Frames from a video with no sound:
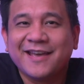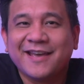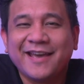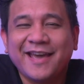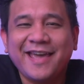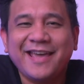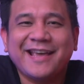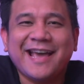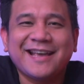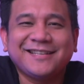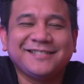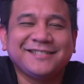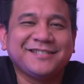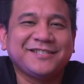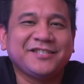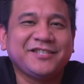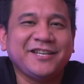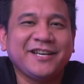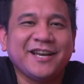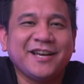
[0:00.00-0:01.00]
Hey guys, it's
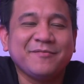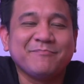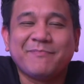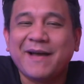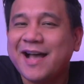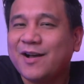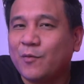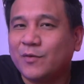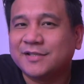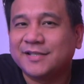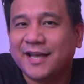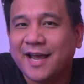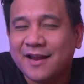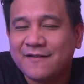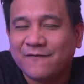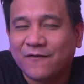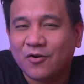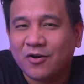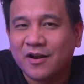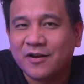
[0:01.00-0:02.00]
Gian back once again
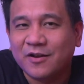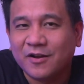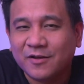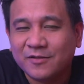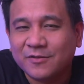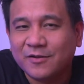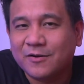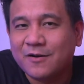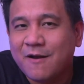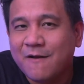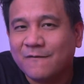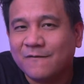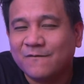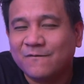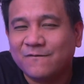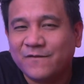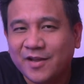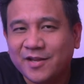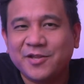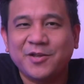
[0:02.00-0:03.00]
for another
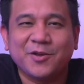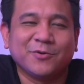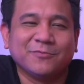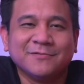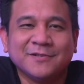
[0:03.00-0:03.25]
video.